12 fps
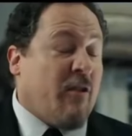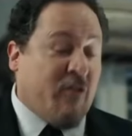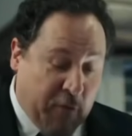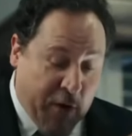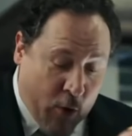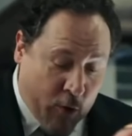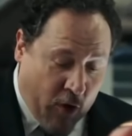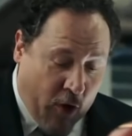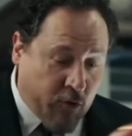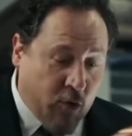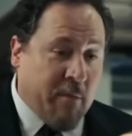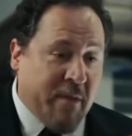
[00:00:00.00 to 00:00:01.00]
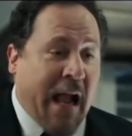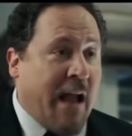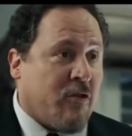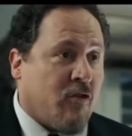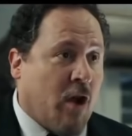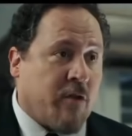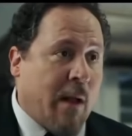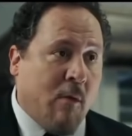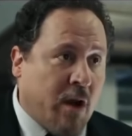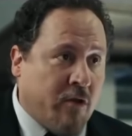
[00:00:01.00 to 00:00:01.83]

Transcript: Because if you don't talk to him, then I have to talk to him.